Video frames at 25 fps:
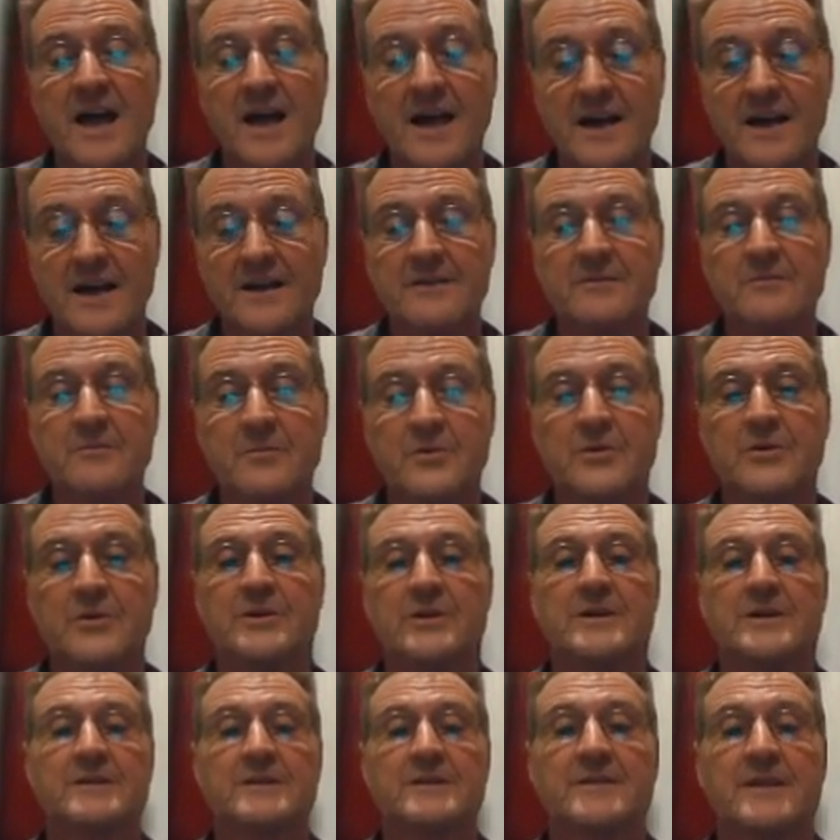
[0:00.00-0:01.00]
hard at
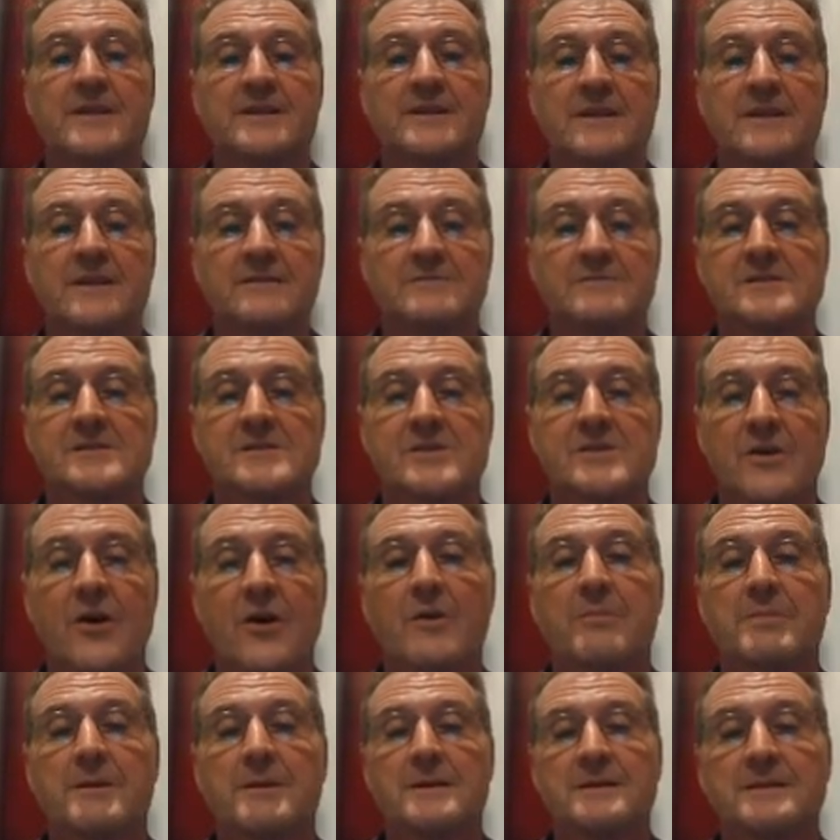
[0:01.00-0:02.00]
work, they don't
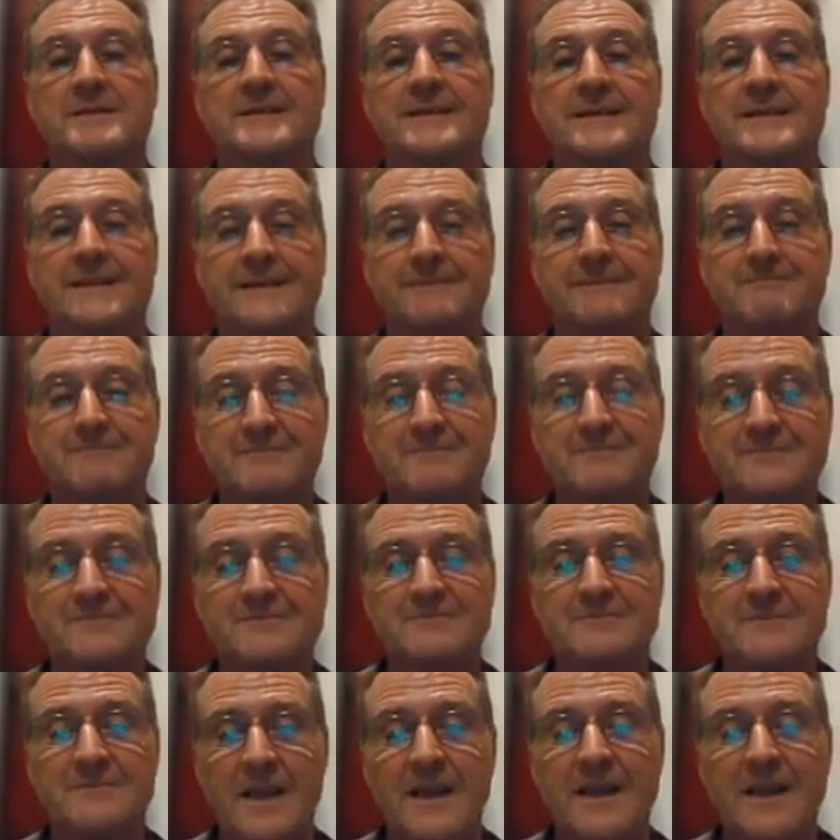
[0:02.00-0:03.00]
stop. Yeah.
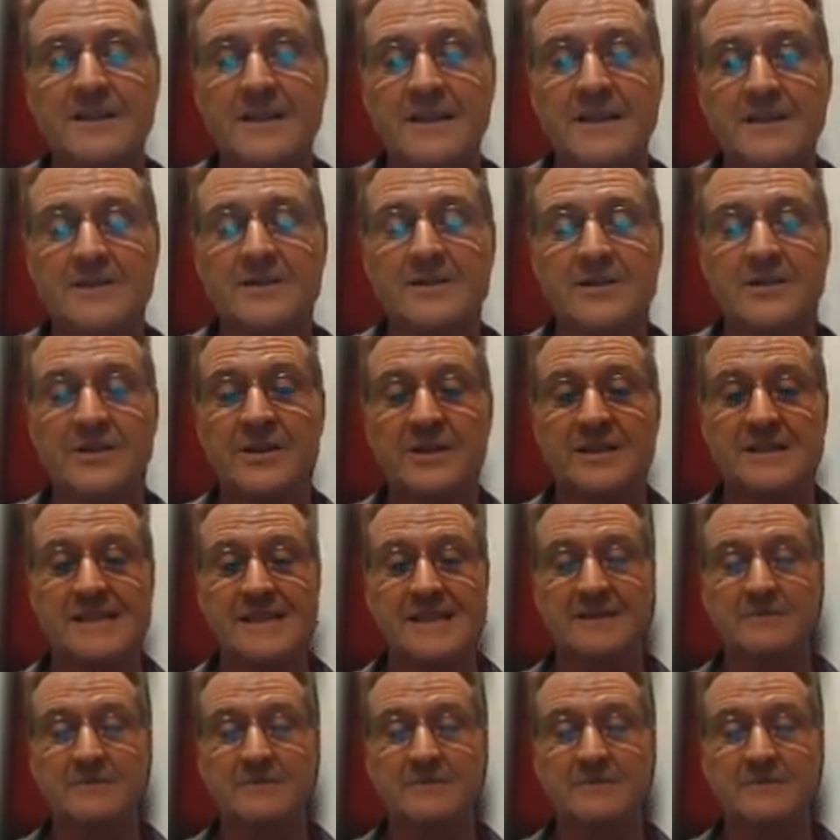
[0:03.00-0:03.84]
And then you'd